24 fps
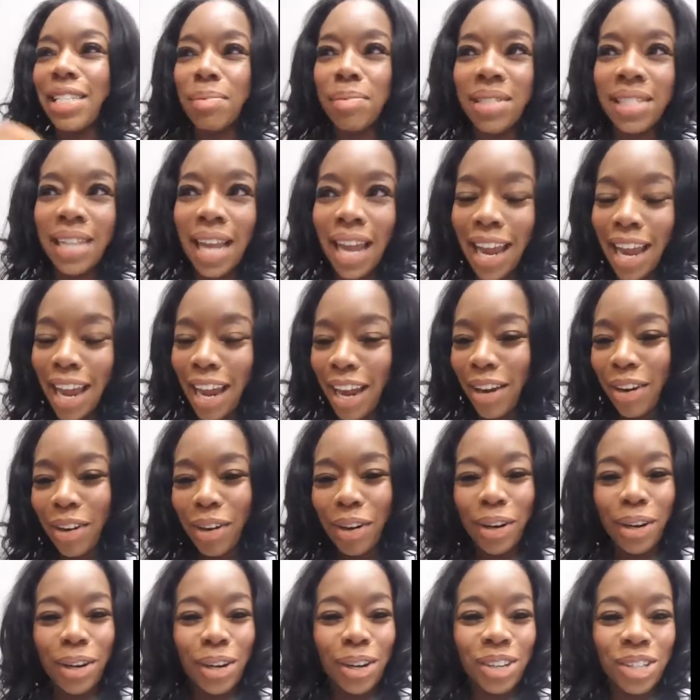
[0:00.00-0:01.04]
some steak
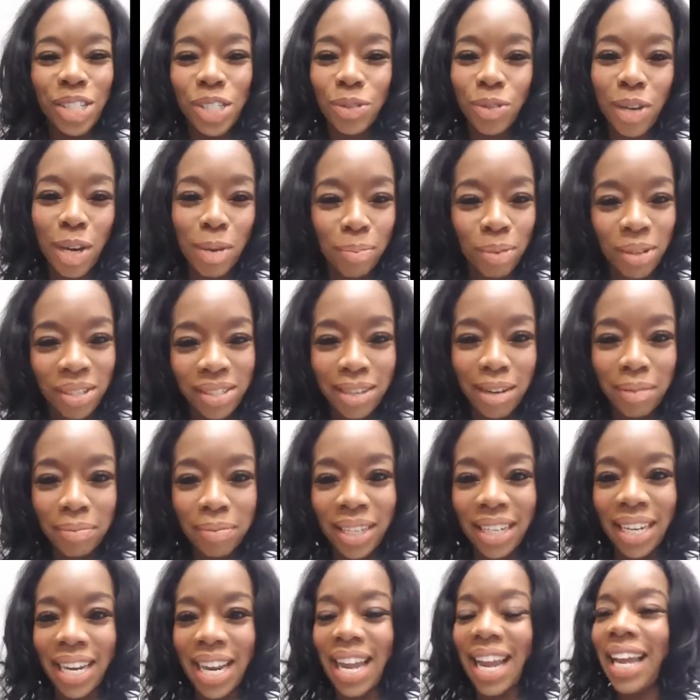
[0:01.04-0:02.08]
or shrimp or
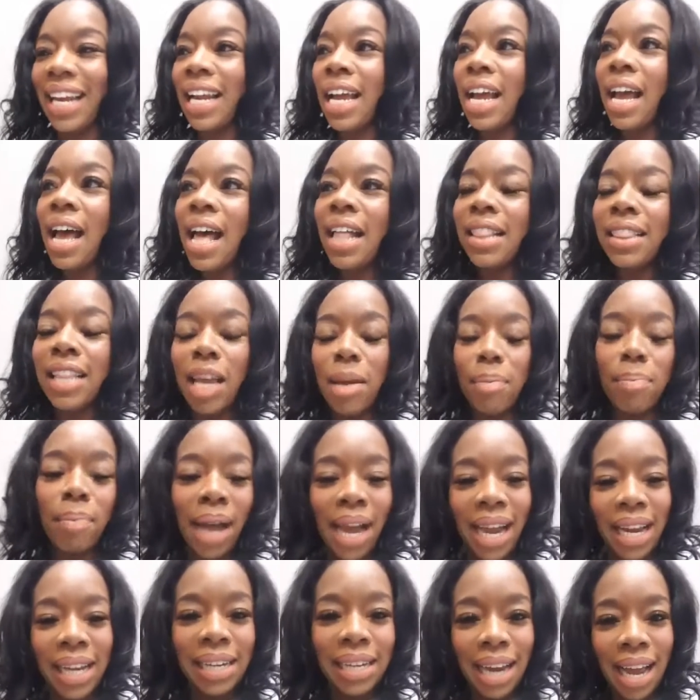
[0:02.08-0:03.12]
something, and they
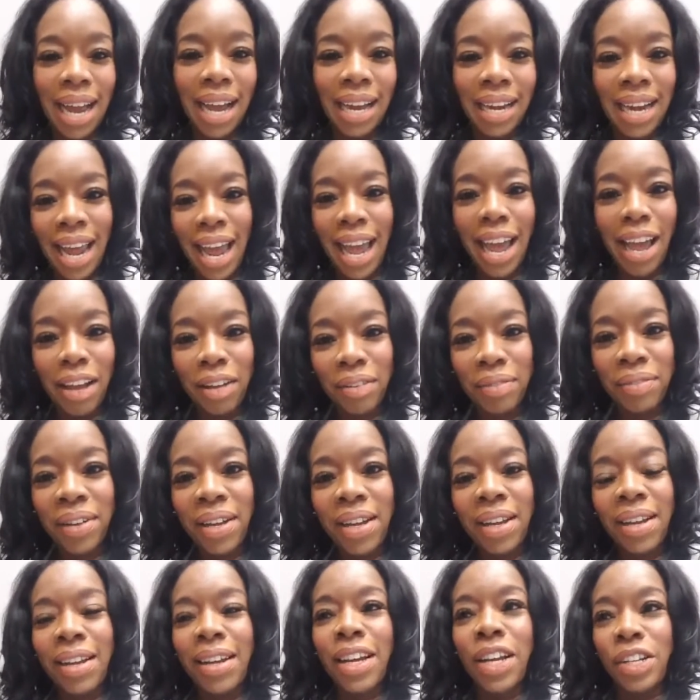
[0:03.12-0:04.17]
might not have
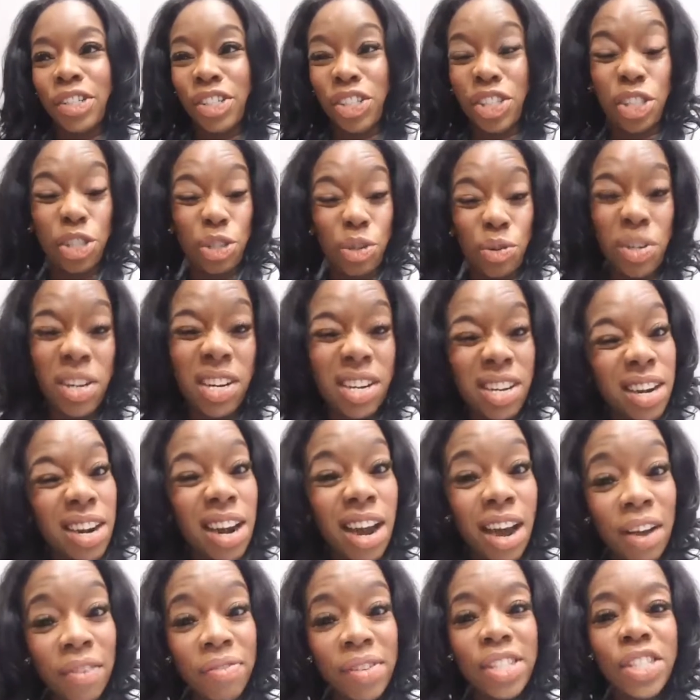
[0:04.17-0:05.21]
chewed in
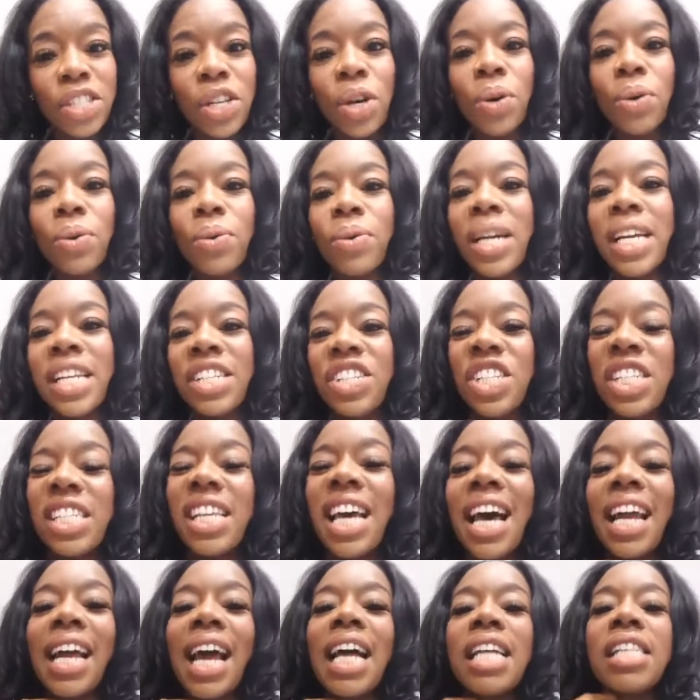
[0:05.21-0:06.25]
enough. And so it just
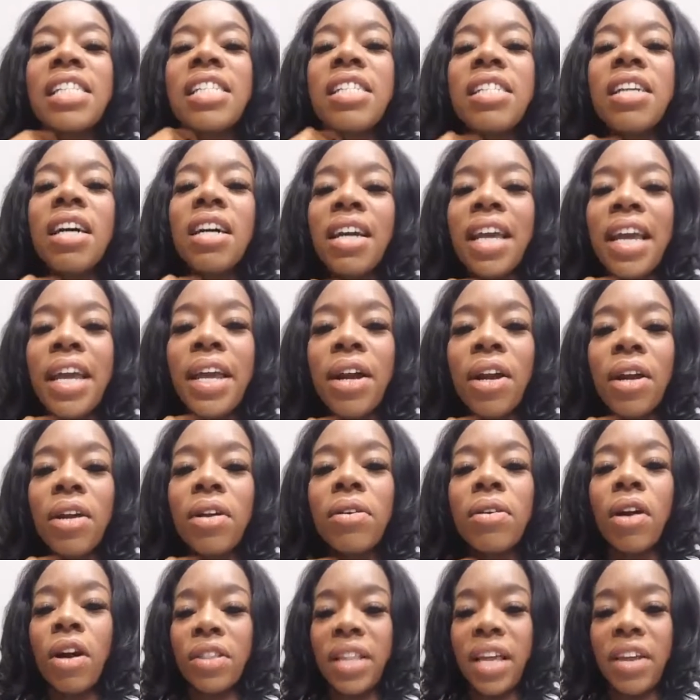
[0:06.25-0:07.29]
kind of got stuck
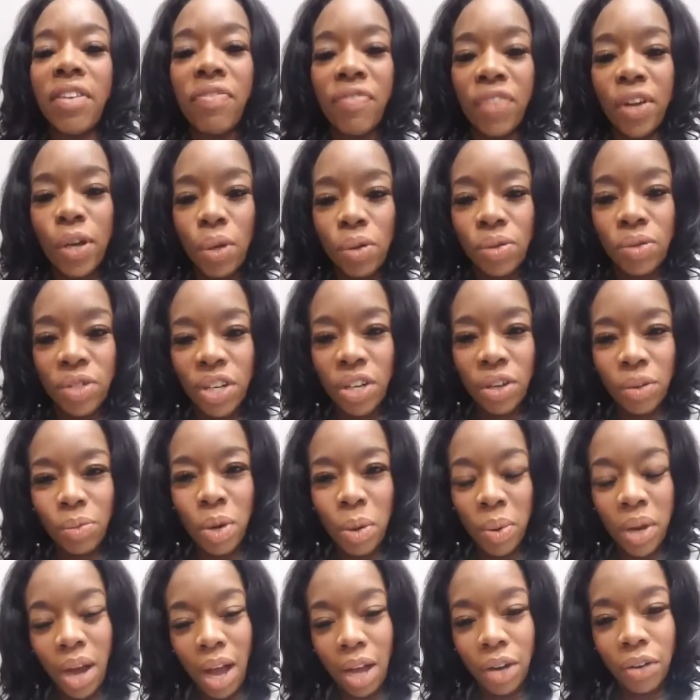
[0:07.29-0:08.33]
here. Or they feel,
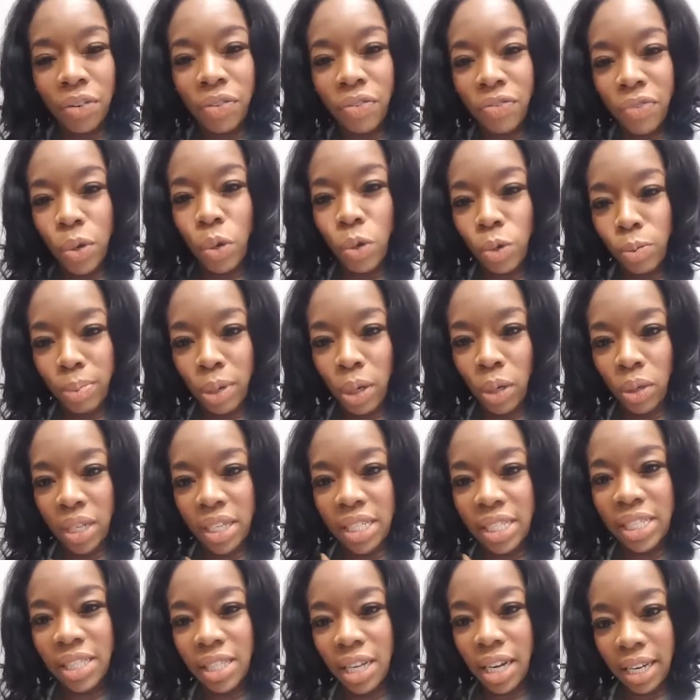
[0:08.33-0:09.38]
what we call a food bowl
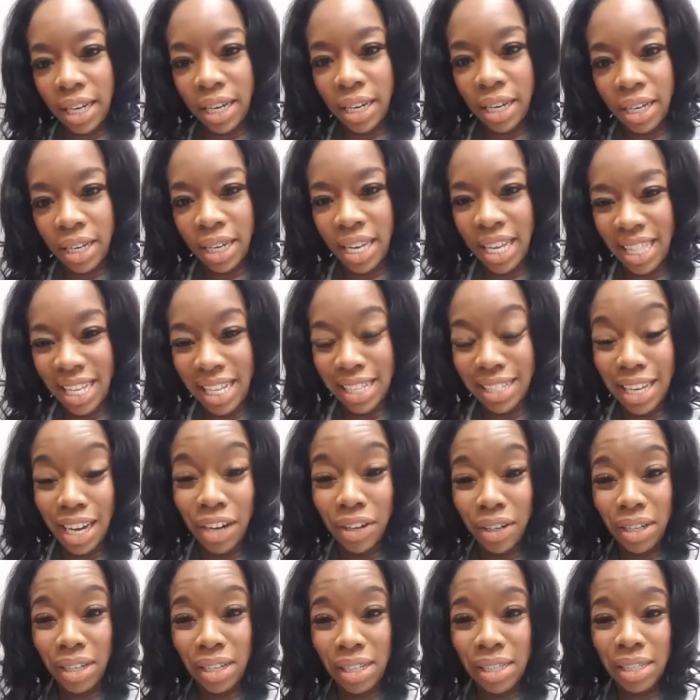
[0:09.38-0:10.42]
is stuck in these
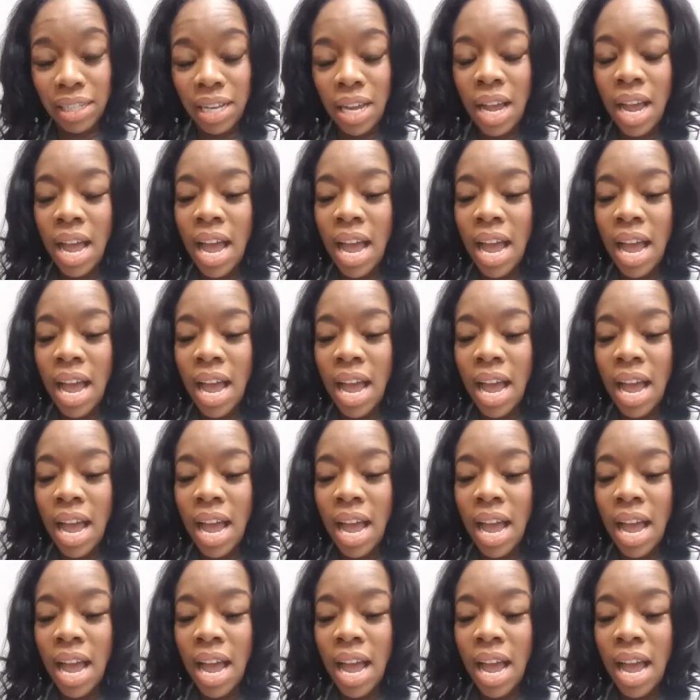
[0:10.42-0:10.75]
areas.